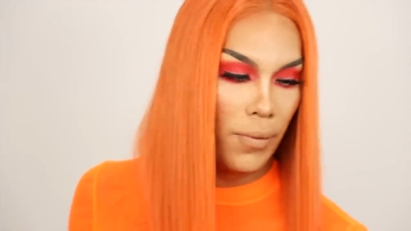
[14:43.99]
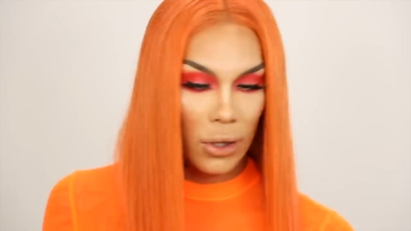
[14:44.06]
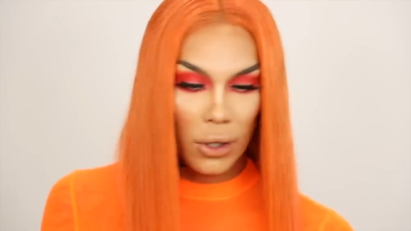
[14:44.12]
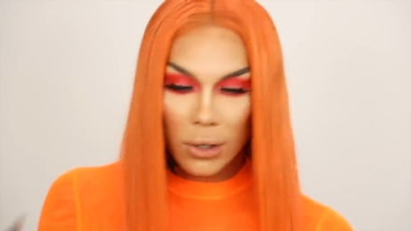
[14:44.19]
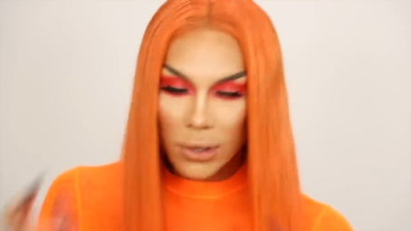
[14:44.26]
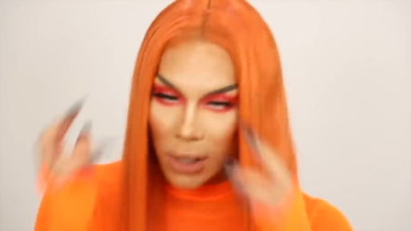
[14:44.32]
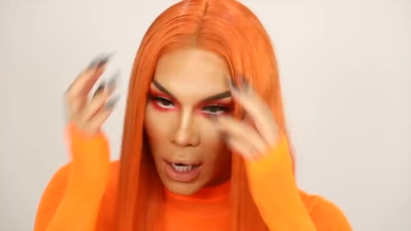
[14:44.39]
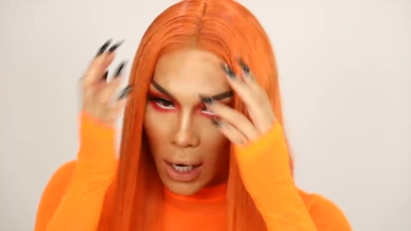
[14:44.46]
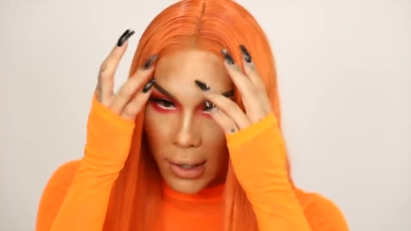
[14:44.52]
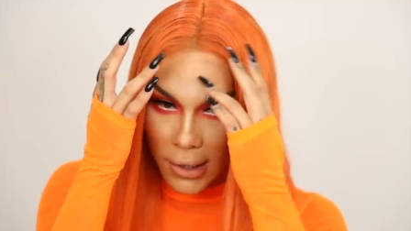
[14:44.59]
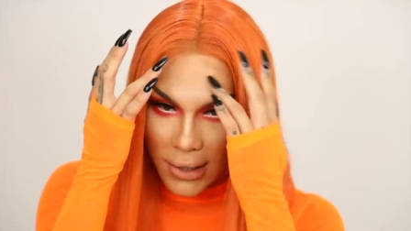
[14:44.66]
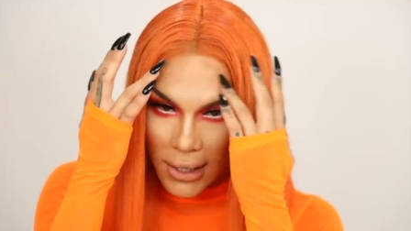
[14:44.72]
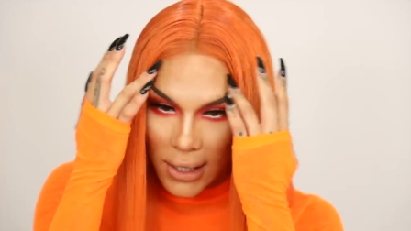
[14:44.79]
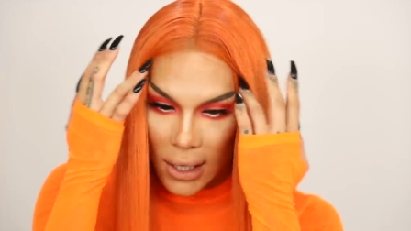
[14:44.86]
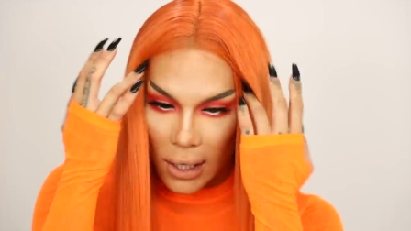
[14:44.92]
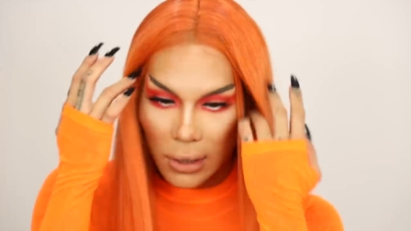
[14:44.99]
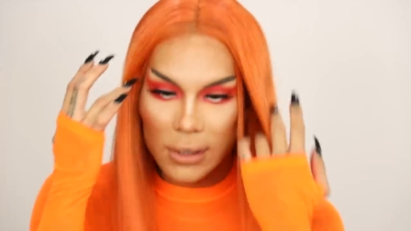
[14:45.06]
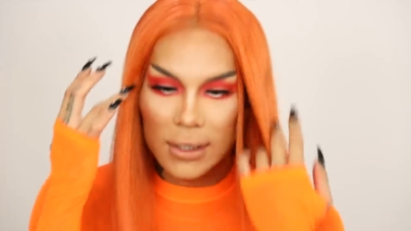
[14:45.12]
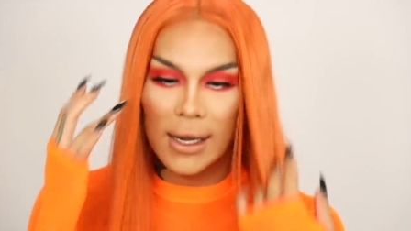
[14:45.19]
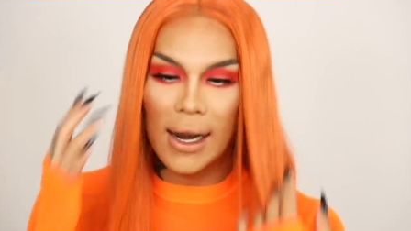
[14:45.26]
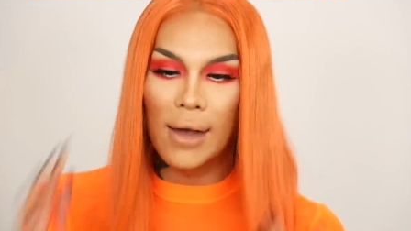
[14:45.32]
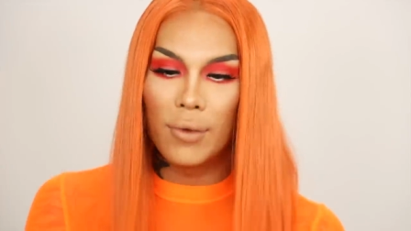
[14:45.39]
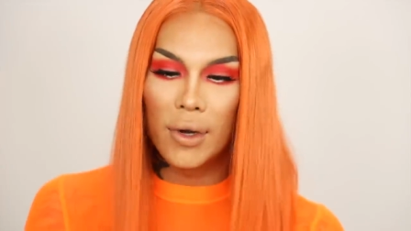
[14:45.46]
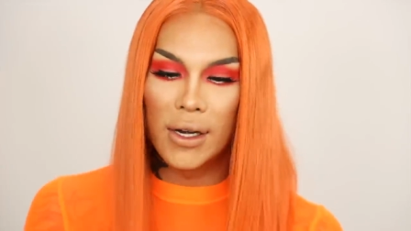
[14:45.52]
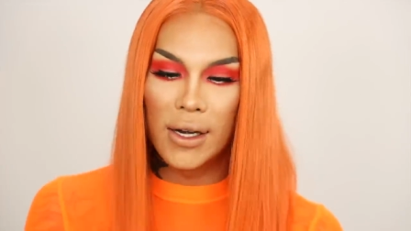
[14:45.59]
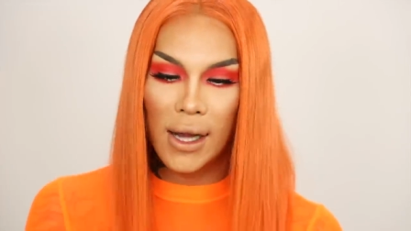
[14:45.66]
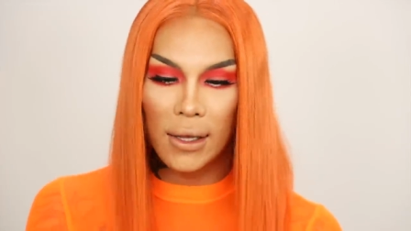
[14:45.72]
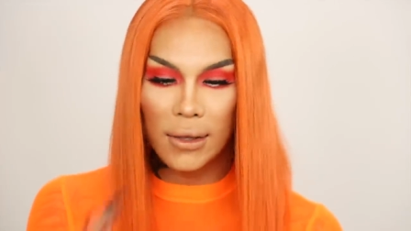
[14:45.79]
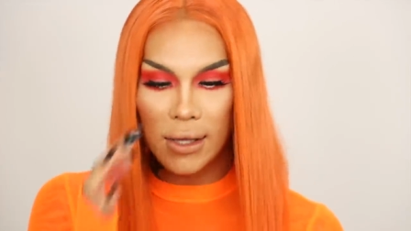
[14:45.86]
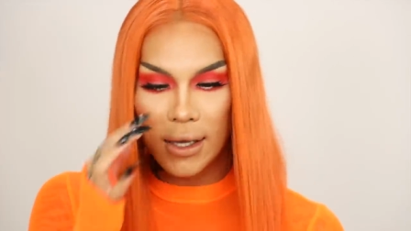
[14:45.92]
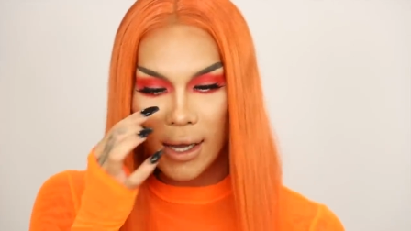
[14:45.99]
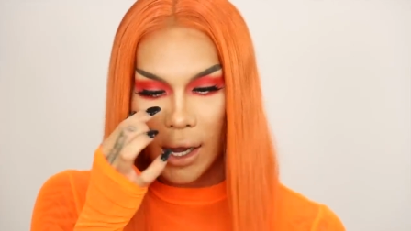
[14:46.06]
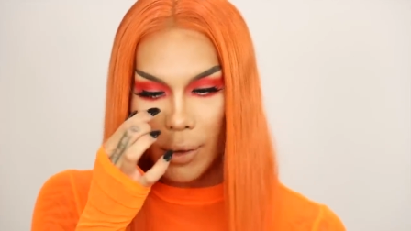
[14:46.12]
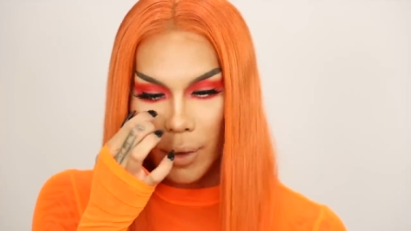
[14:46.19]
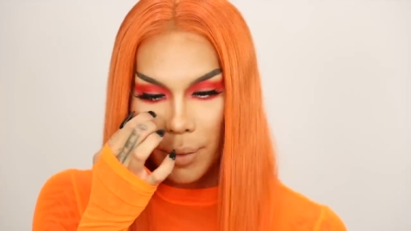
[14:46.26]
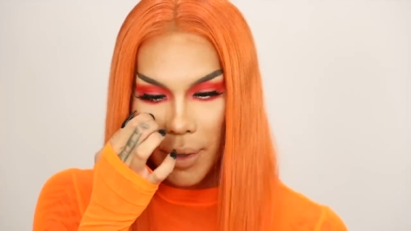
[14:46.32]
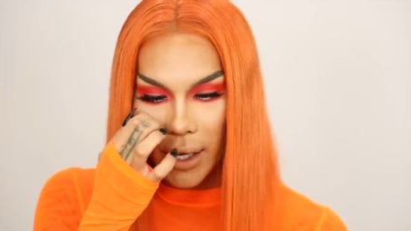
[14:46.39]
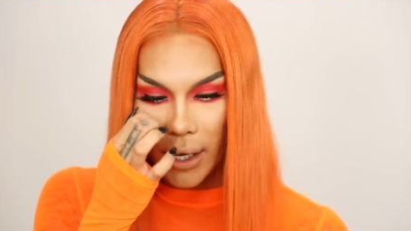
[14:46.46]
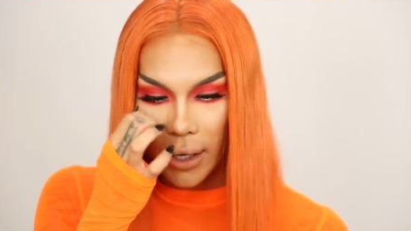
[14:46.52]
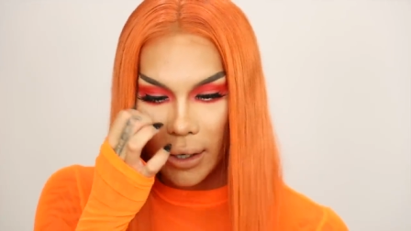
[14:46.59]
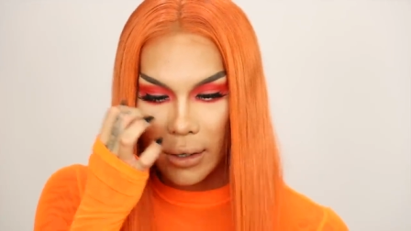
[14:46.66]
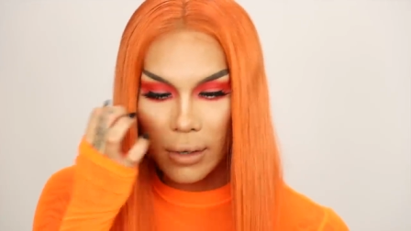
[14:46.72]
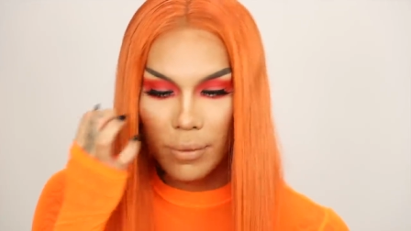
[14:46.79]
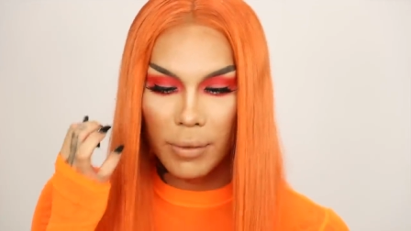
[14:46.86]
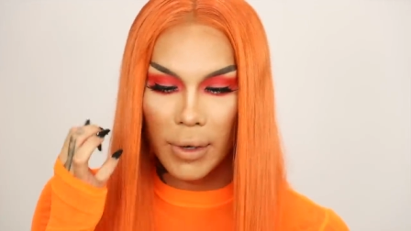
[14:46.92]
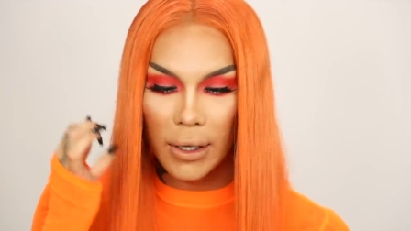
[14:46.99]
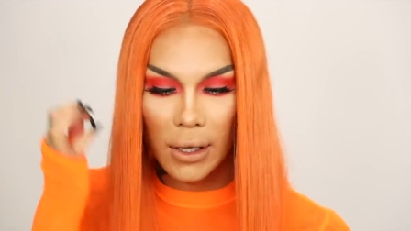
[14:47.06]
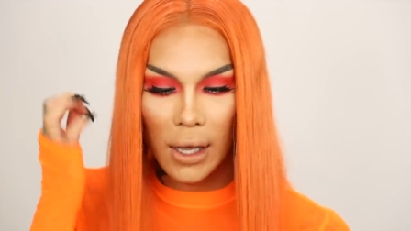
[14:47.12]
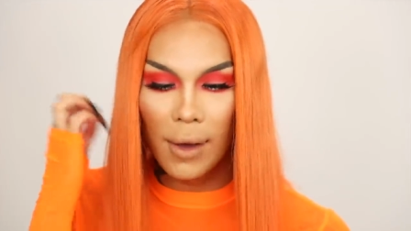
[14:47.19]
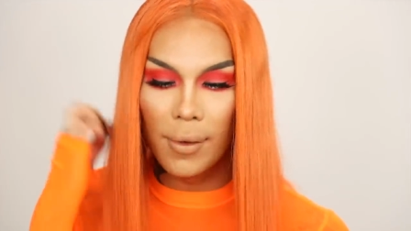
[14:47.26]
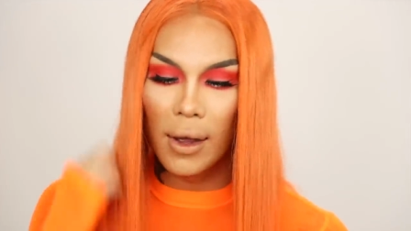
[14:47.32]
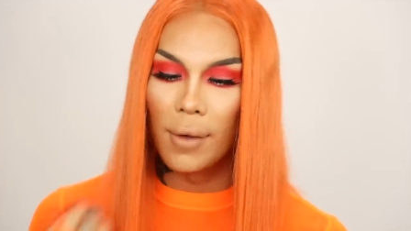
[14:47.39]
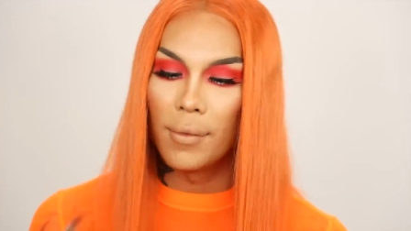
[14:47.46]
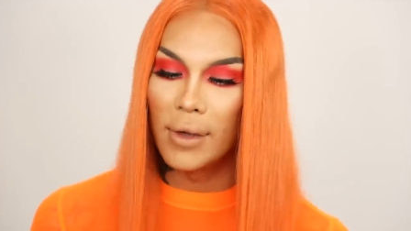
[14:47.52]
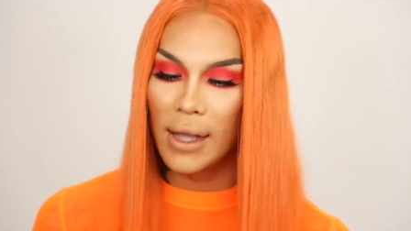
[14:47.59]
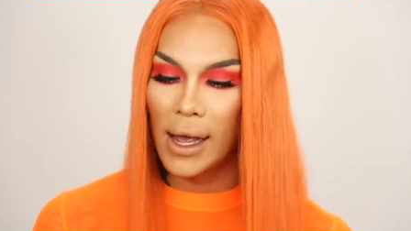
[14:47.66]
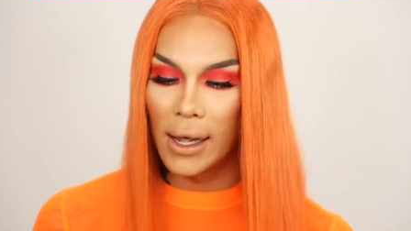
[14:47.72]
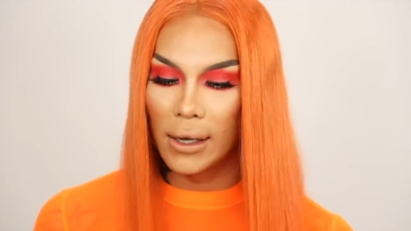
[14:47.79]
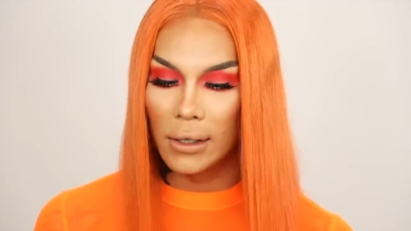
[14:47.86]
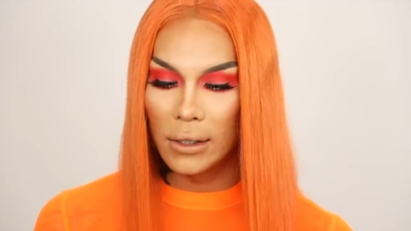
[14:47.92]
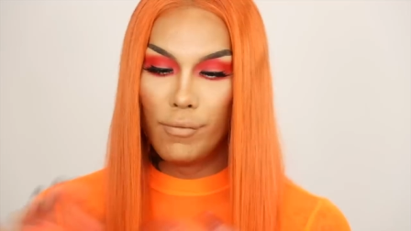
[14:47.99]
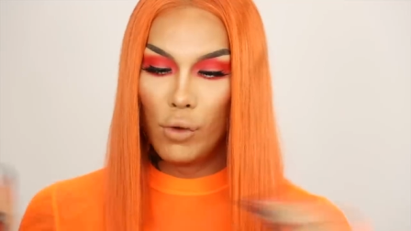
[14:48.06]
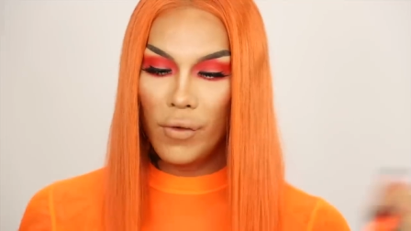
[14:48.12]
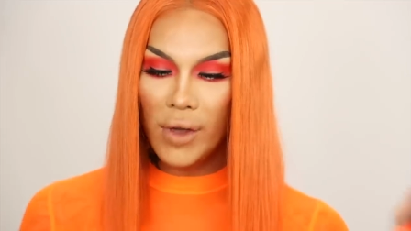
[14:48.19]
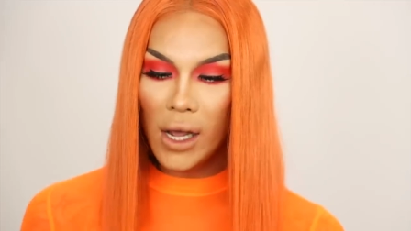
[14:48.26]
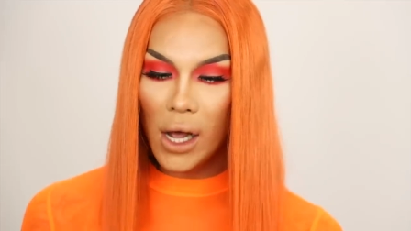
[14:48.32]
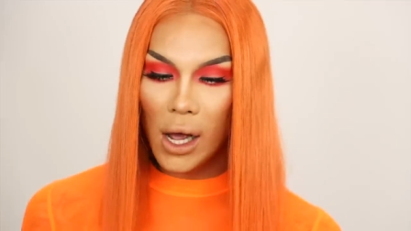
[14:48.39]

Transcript: Those are honestly colors that I would not think I would pick, but I'm gag. Moving